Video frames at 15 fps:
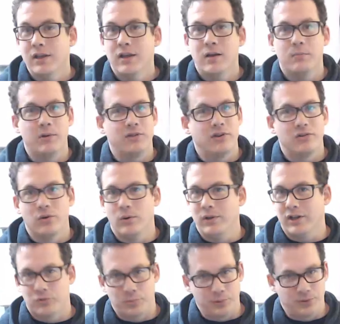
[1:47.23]
but this whole
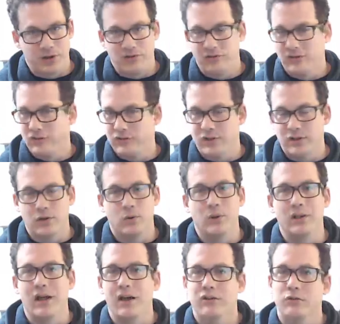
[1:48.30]
exploration is going to go a
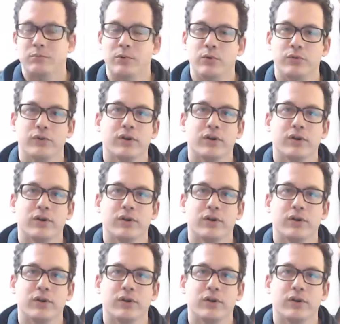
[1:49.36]
lot smoother